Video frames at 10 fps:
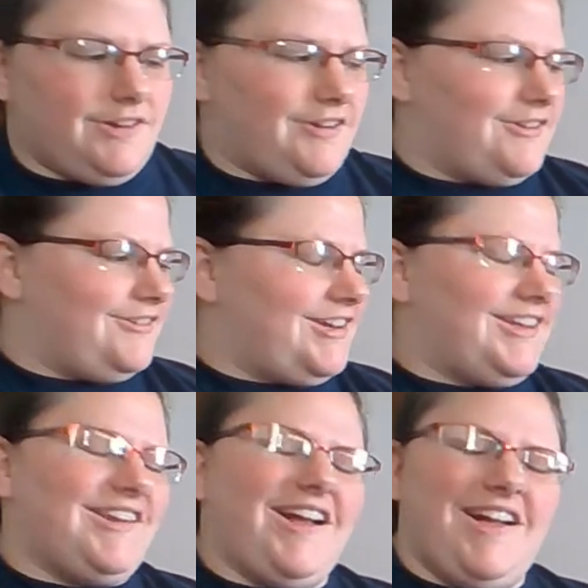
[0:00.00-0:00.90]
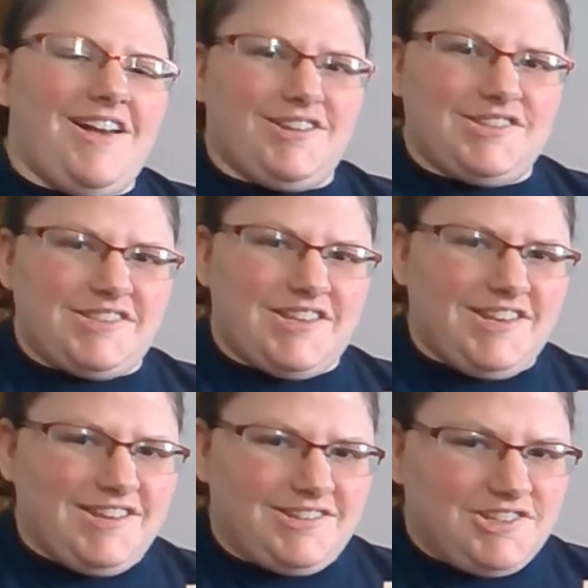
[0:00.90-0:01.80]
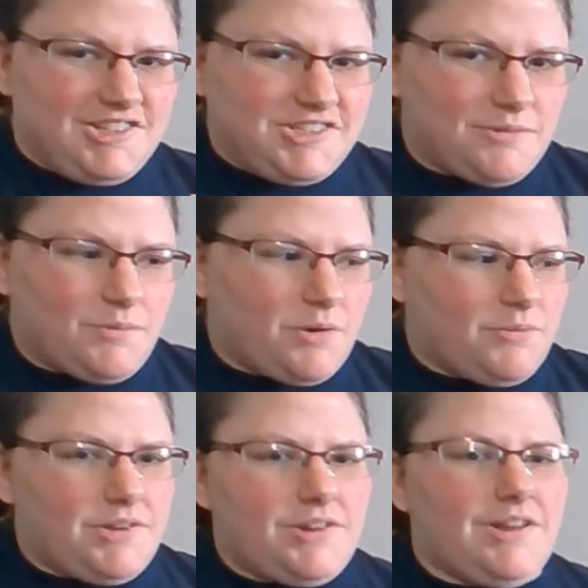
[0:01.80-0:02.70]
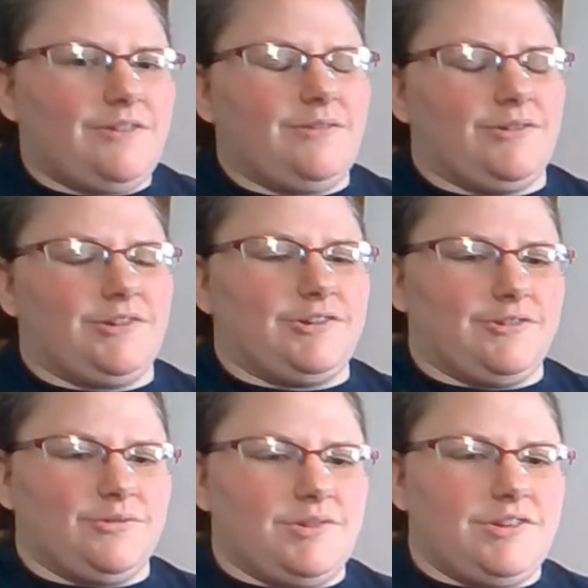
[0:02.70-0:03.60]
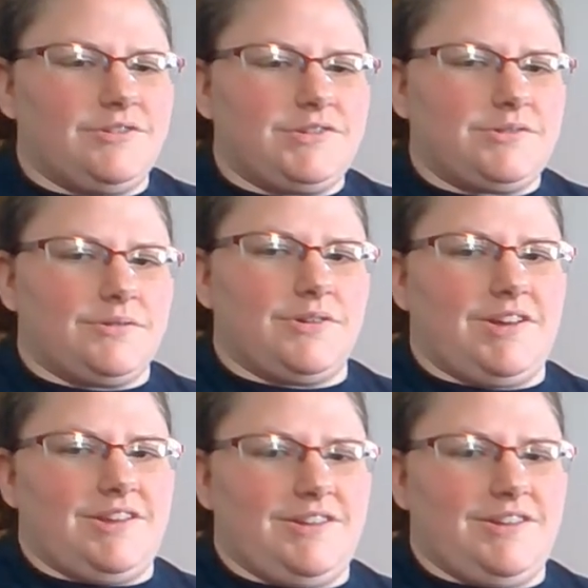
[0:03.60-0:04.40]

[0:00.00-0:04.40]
All right, I'll see you in just a moment. We're going to read our story.